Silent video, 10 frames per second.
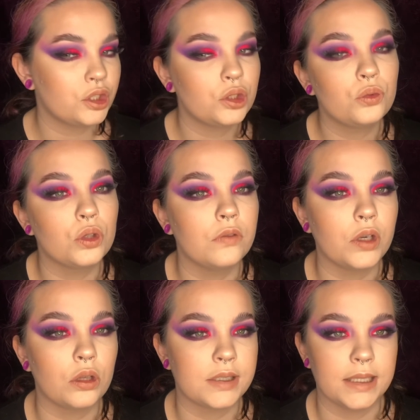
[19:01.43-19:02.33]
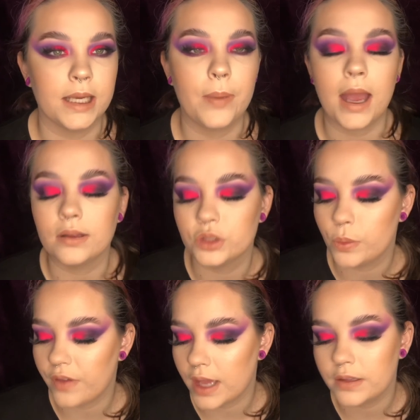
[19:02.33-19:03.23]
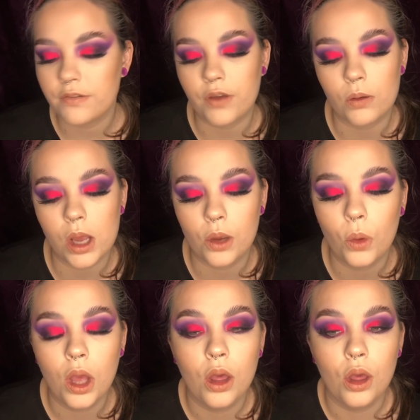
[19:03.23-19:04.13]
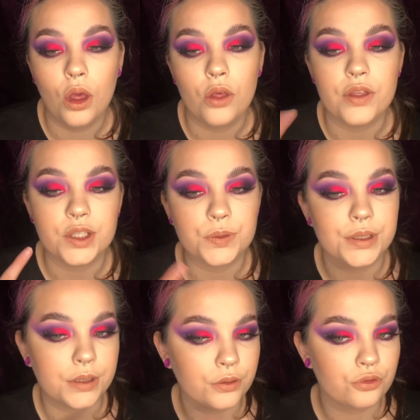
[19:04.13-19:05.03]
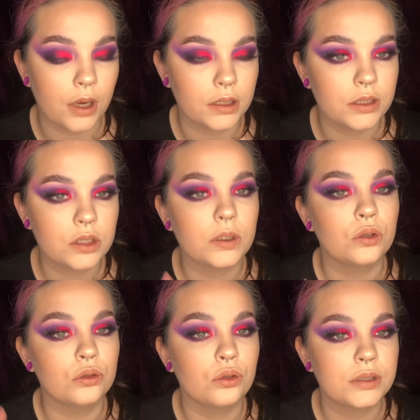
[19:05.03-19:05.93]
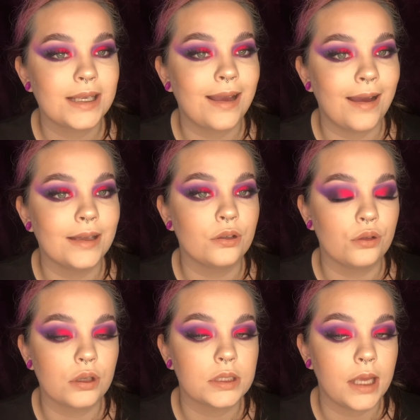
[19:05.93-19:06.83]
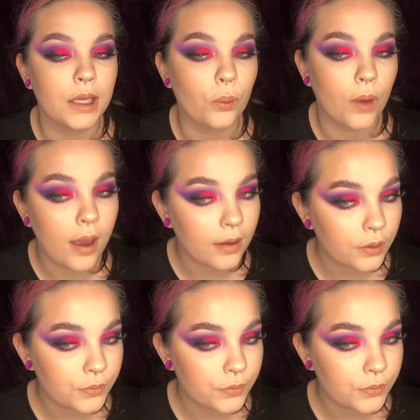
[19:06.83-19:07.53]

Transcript: do love a glossy lip, and to be fair, in that photo this was still drying, so it could look kind of glossy anyway.